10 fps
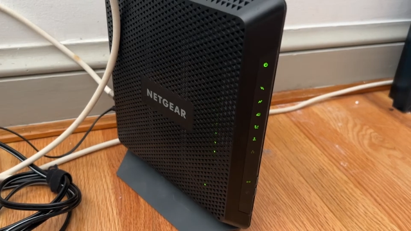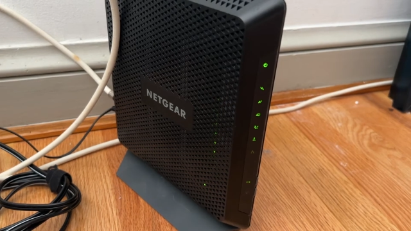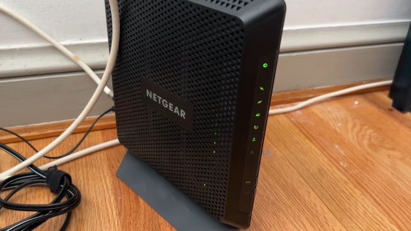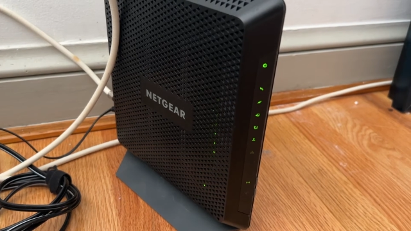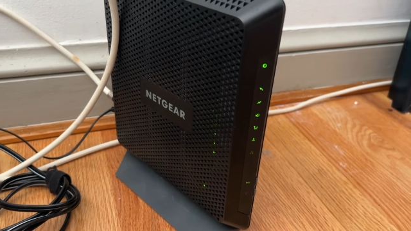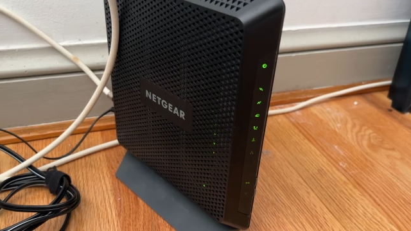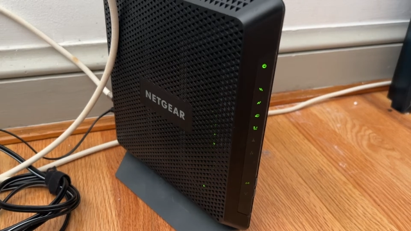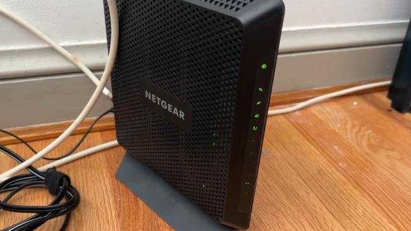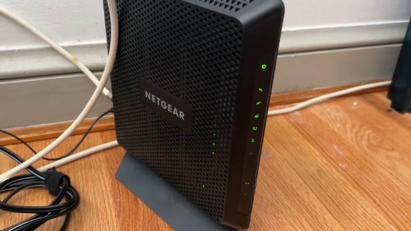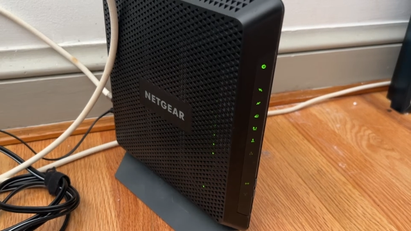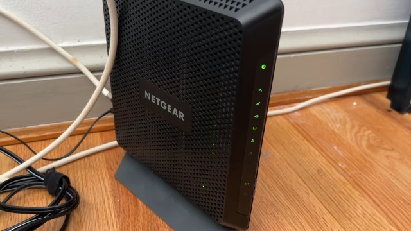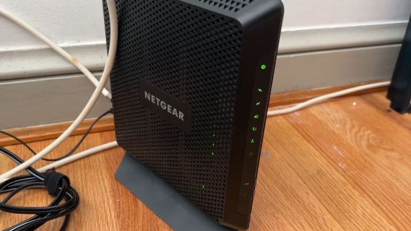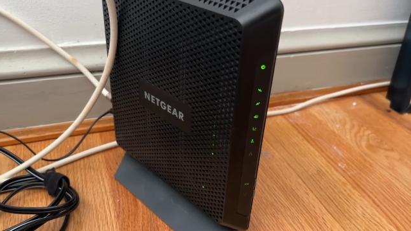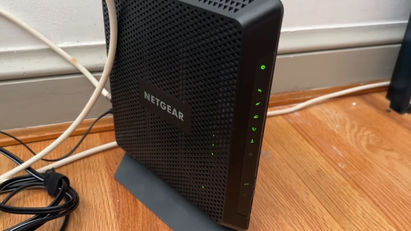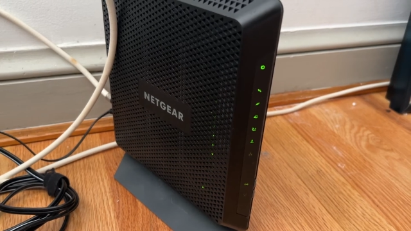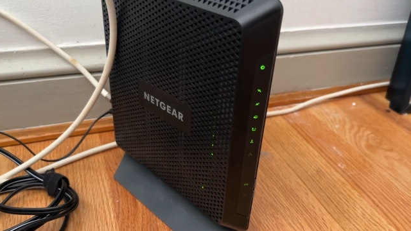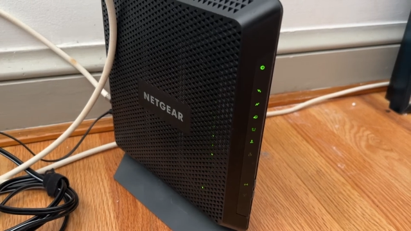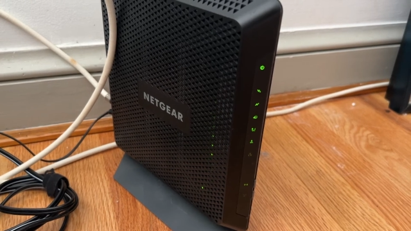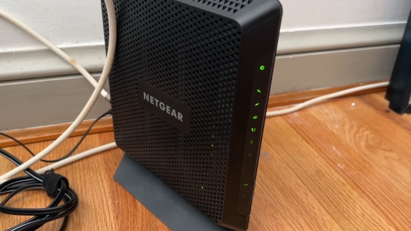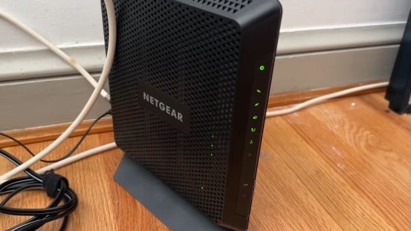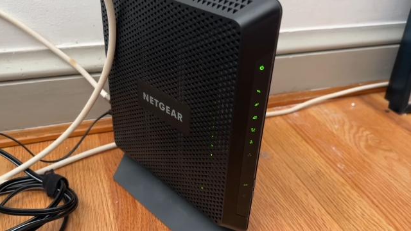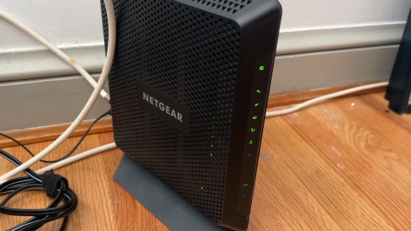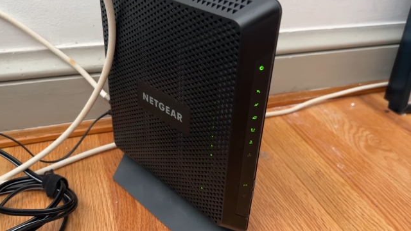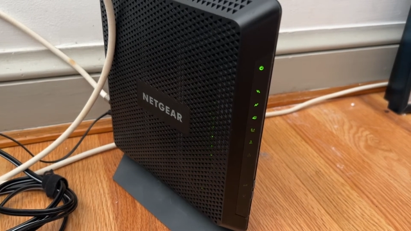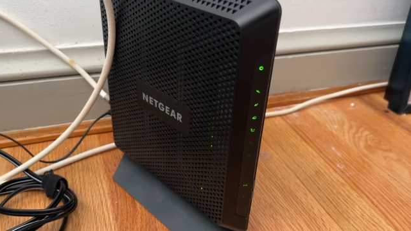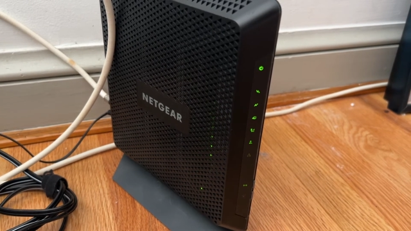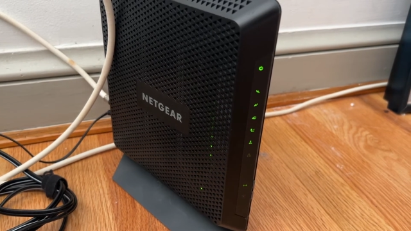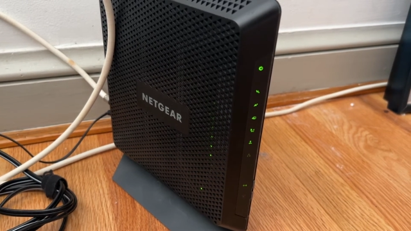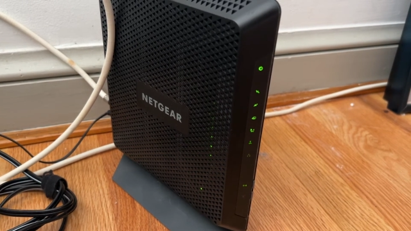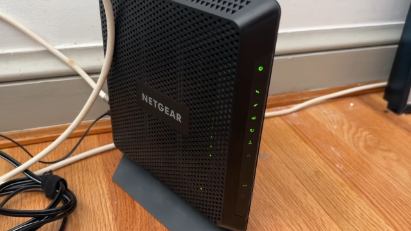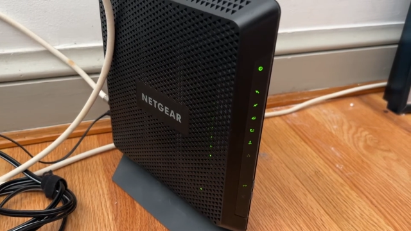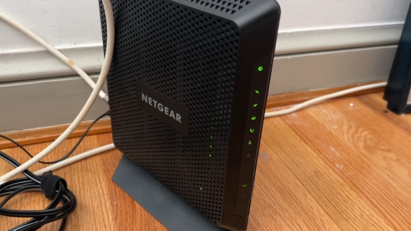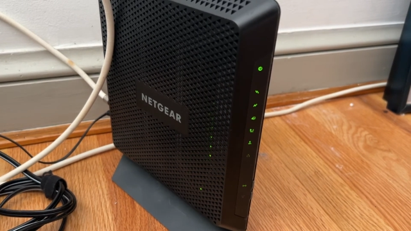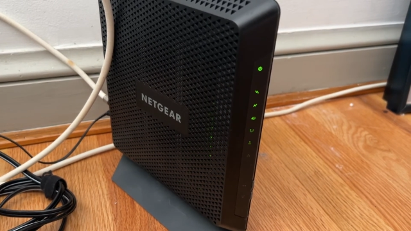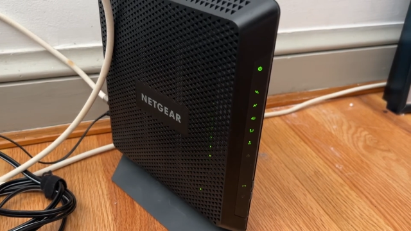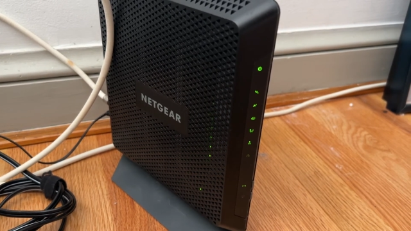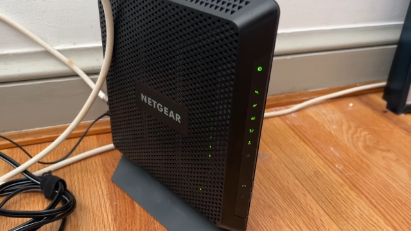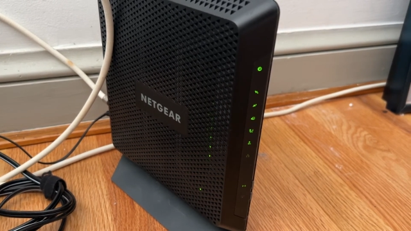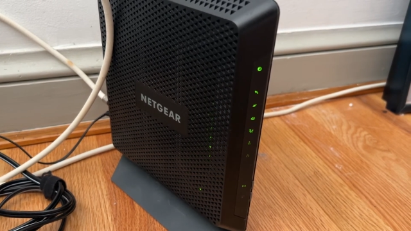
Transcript: Nobody's mouth can be seen.